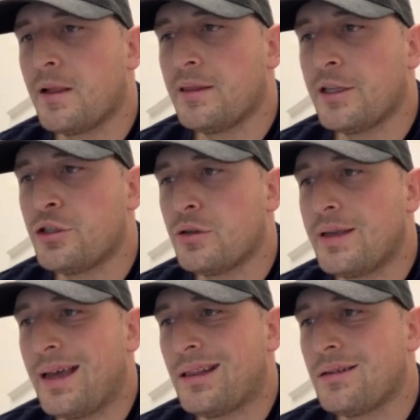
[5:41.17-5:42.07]
that you
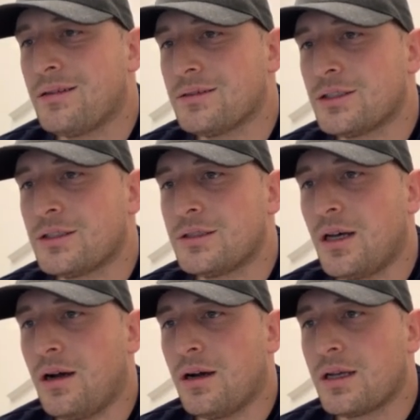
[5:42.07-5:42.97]
get on
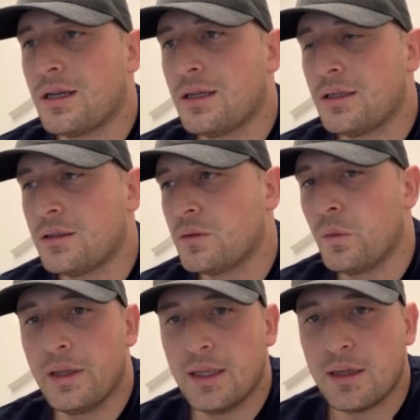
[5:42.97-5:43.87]
stock
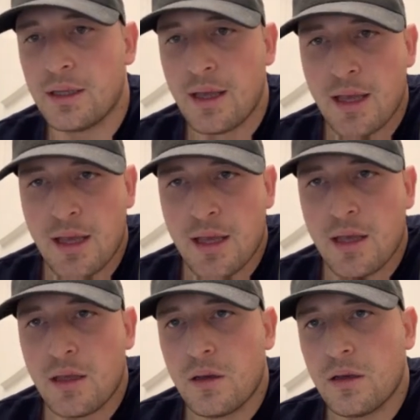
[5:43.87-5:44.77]
with it,
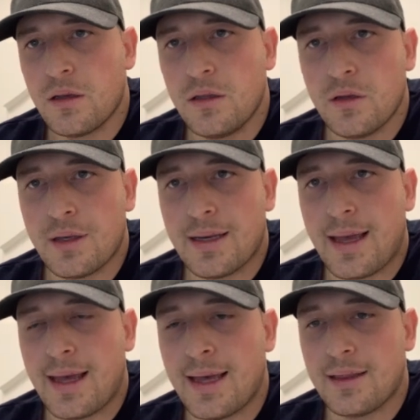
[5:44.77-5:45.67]
you can
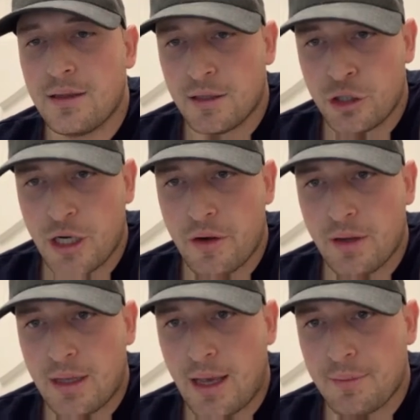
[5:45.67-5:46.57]
add the
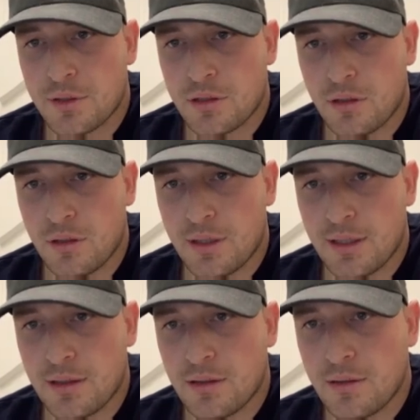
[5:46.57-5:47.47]
cherry caps on
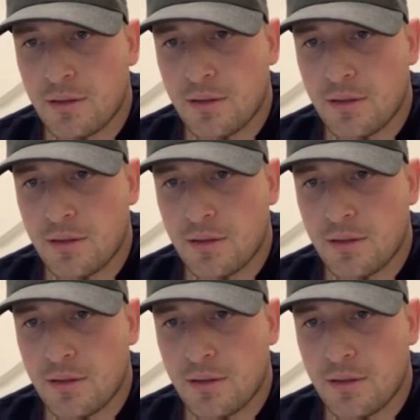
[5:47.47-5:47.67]
it.